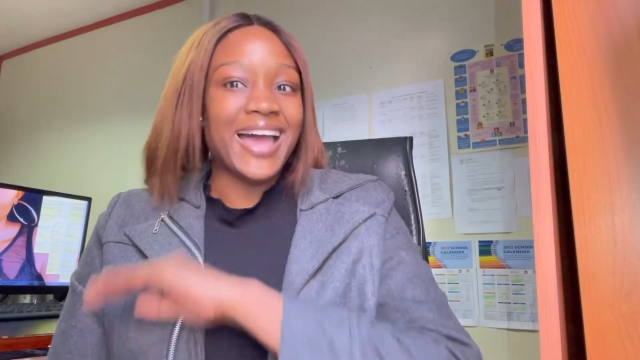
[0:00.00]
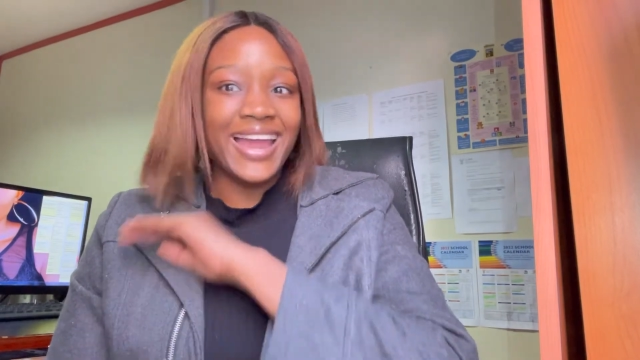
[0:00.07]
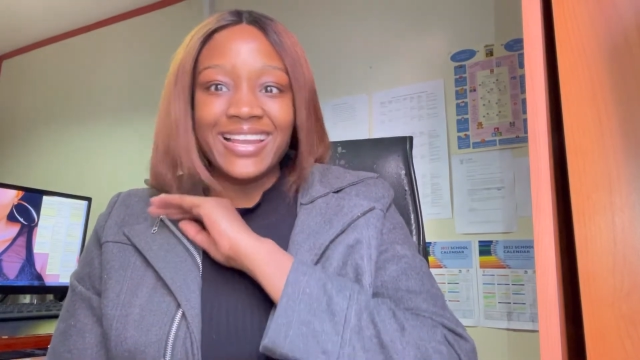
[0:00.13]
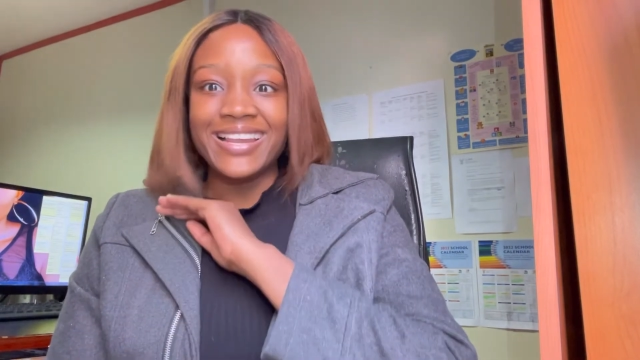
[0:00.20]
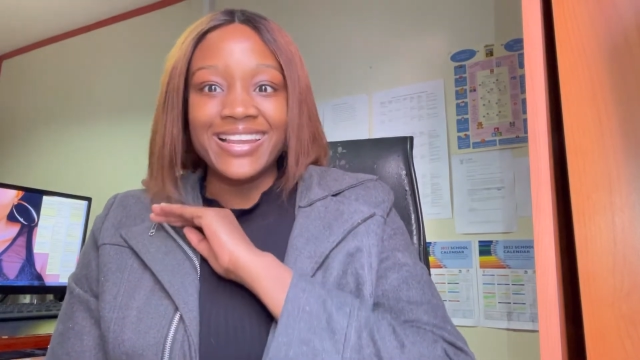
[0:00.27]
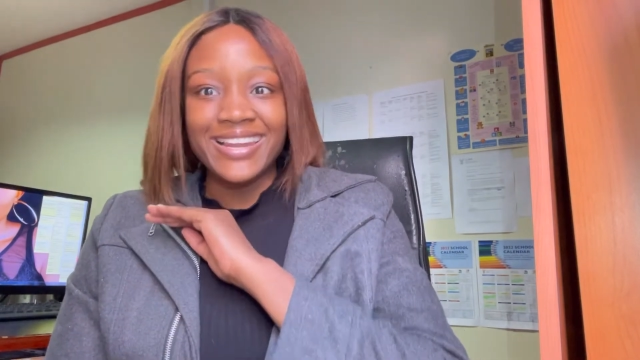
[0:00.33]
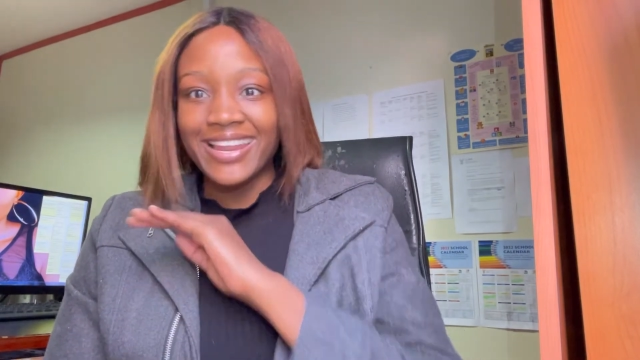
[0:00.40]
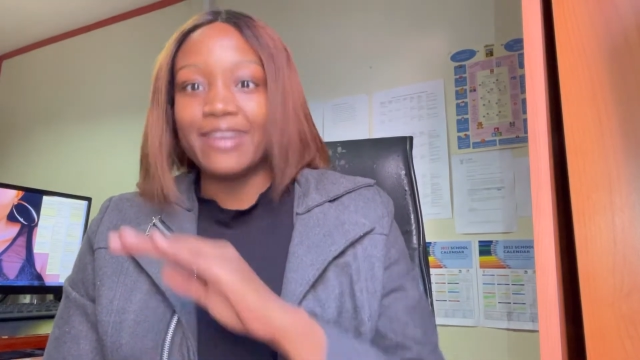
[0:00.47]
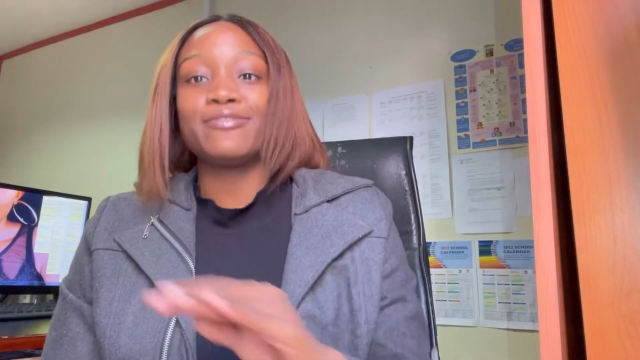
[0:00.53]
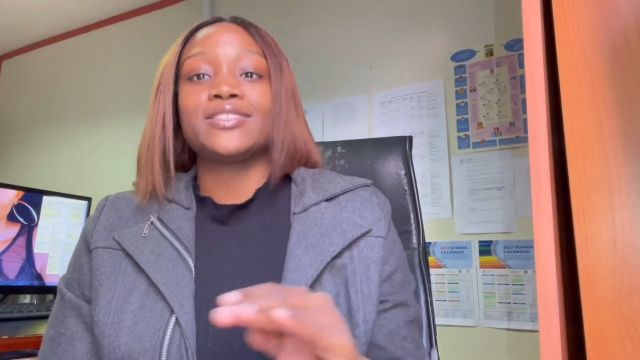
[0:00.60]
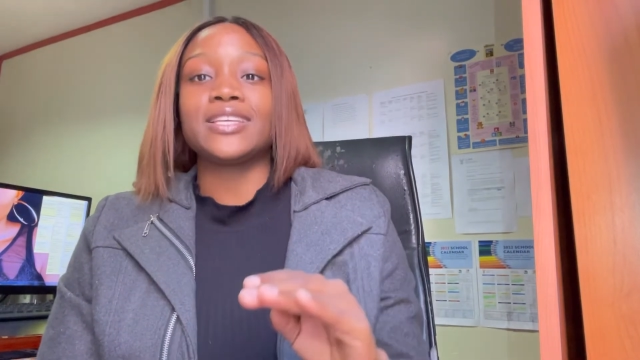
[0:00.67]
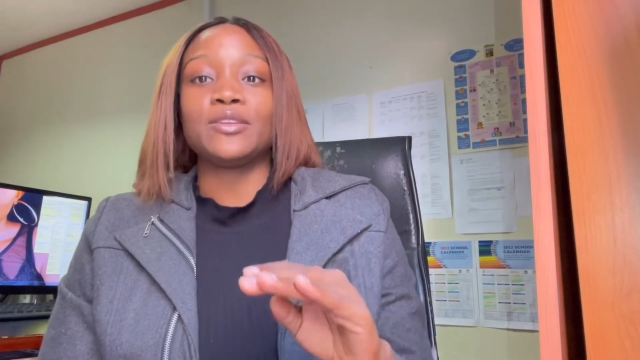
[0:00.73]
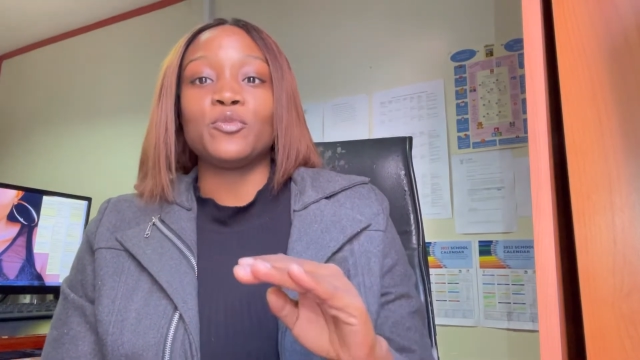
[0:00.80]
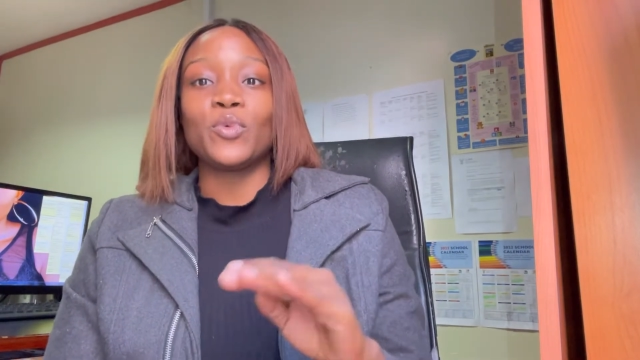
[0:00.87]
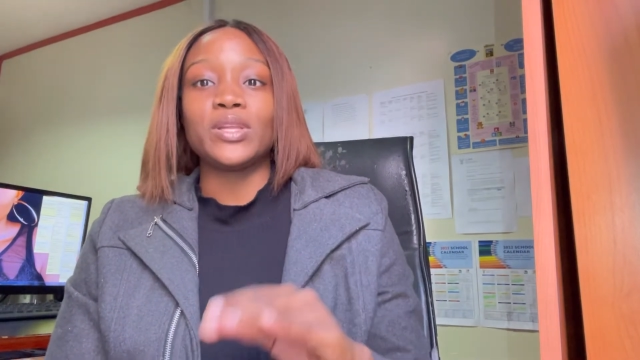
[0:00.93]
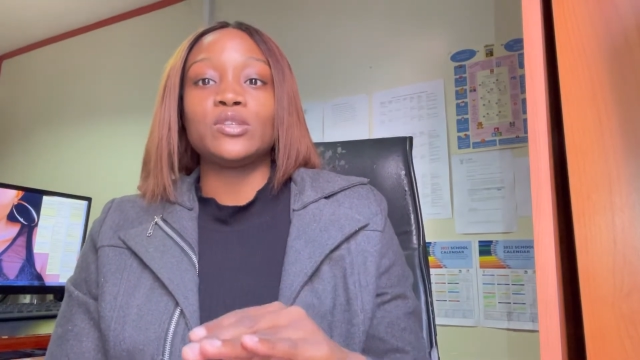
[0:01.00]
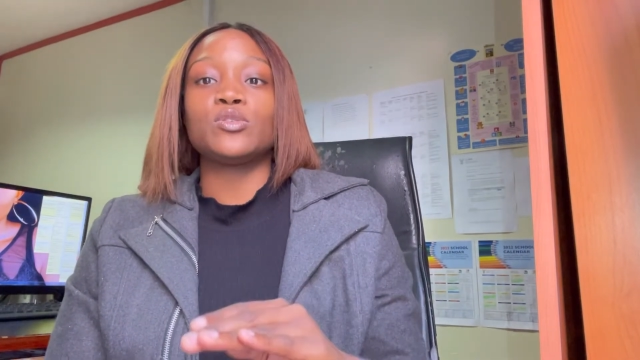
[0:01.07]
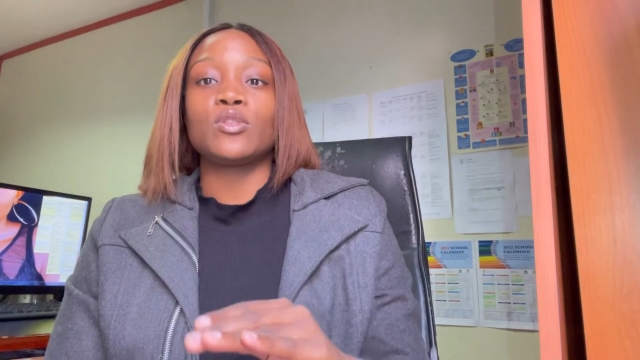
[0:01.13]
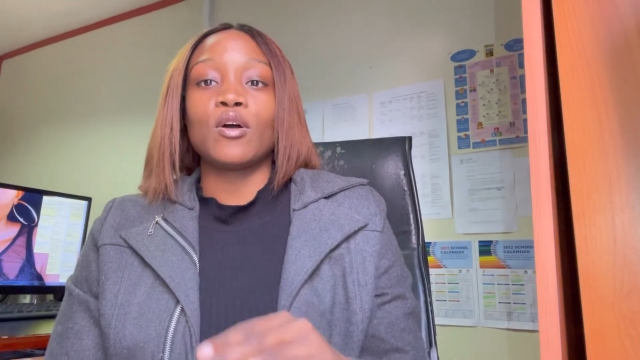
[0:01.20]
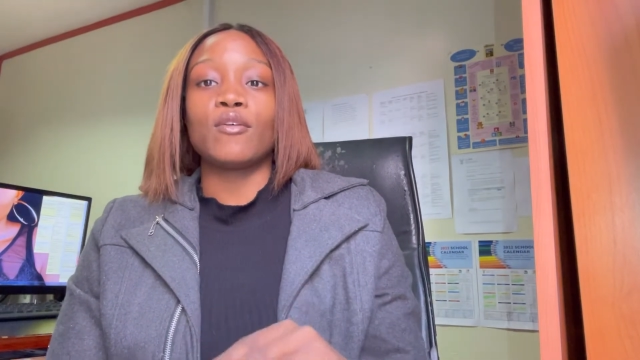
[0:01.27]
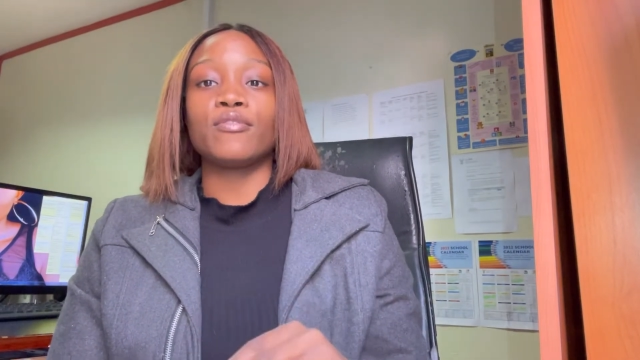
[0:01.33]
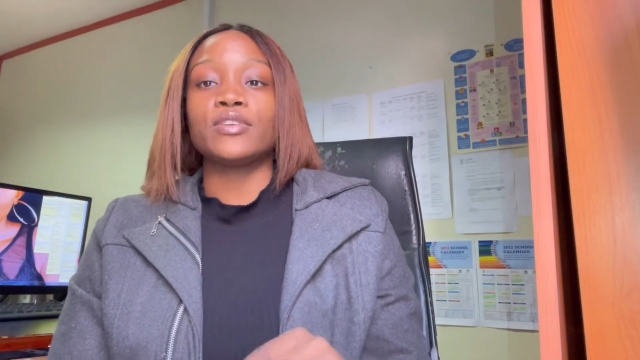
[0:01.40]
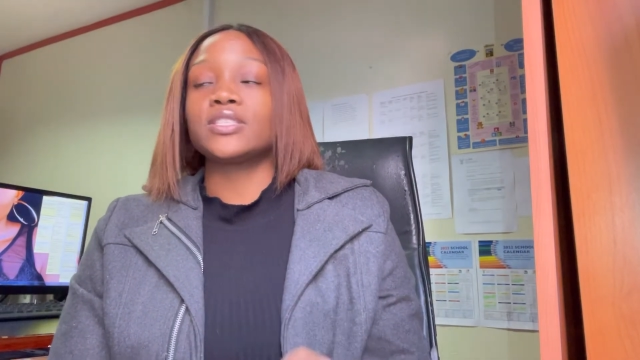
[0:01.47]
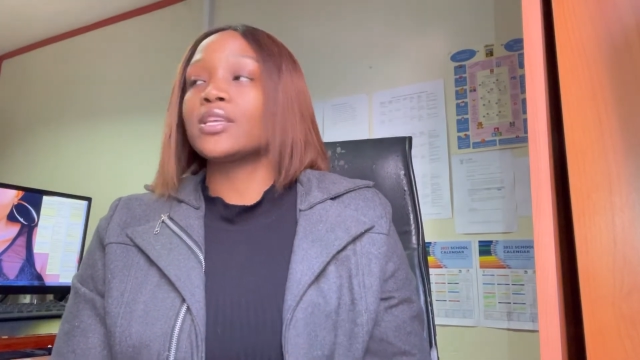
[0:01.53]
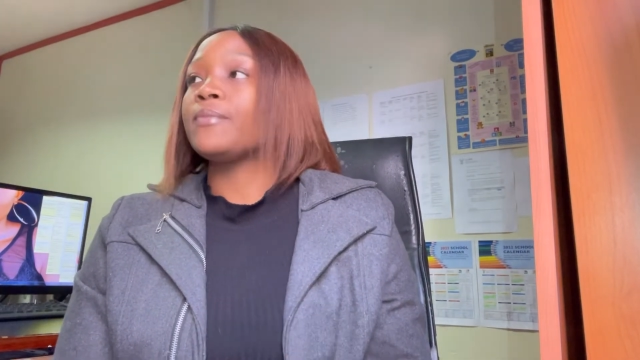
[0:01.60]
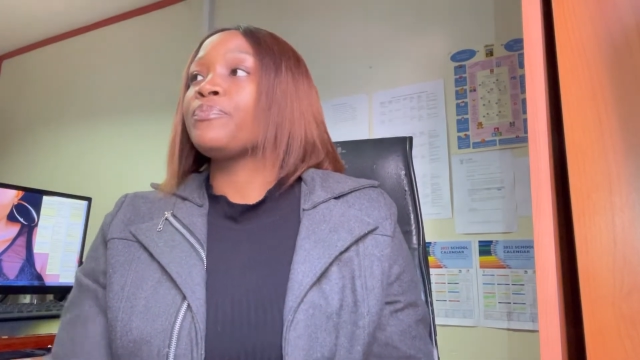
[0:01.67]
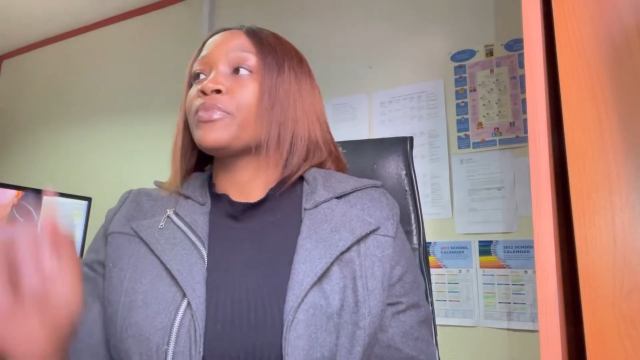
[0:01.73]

I left and went to the office.